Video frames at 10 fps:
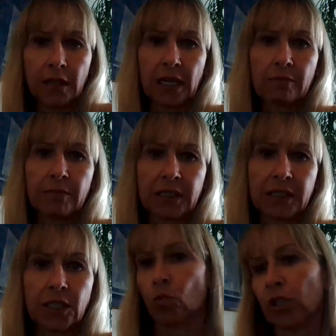the
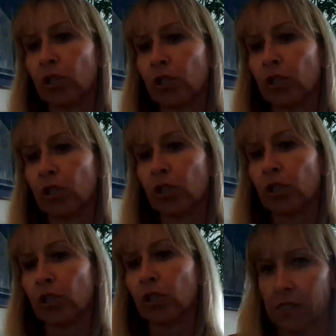packing material would
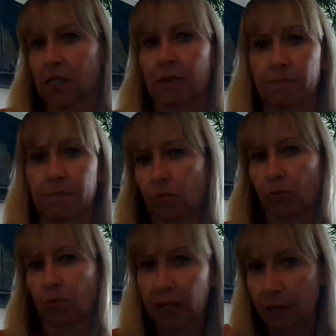not have
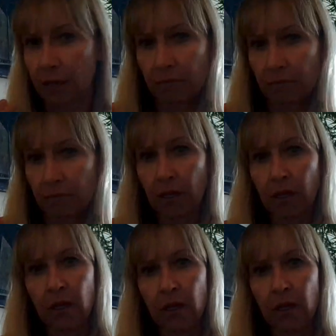somebody with him.